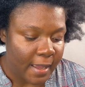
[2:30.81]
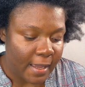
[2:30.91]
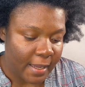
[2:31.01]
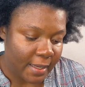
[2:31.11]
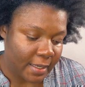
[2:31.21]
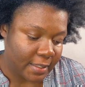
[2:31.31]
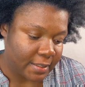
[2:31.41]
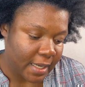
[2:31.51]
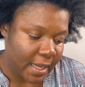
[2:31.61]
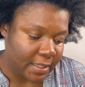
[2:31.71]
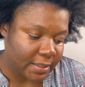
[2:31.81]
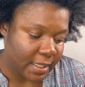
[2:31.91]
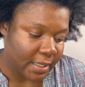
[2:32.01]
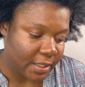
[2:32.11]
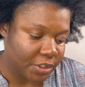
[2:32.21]
and it has
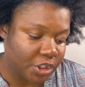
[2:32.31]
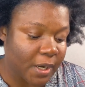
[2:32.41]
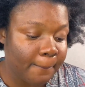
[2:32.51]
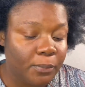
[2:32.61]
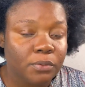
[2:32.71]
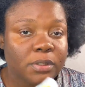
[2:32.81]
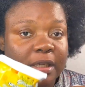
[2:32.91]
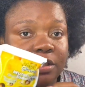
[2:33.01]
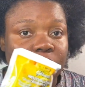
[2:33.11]
like a shampoo that's